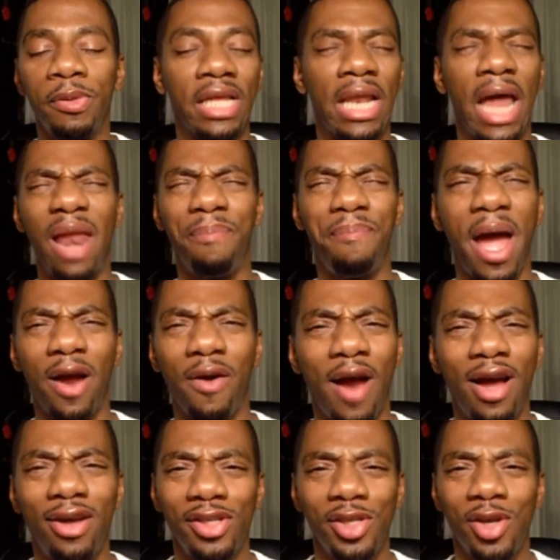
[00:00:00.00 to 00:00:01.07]
there was a lot of
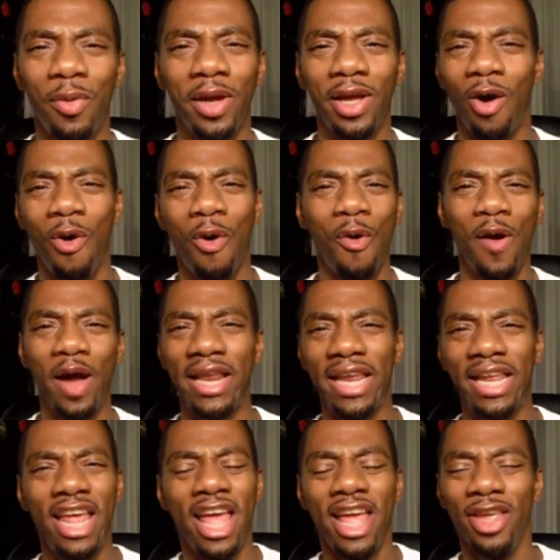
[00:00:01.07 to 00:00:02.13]
backgrounds going
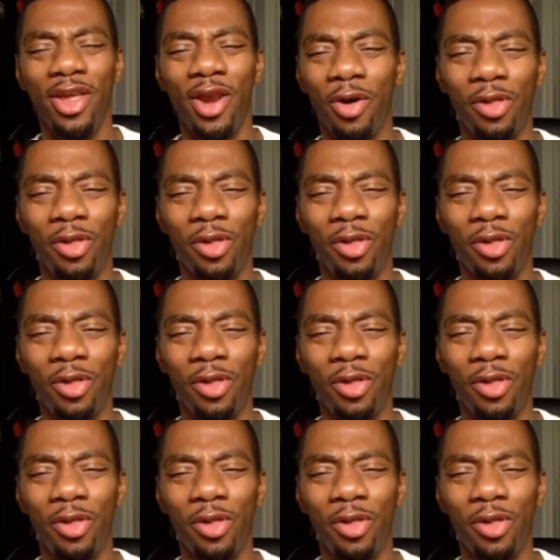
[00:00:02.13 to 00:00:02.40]
on, and,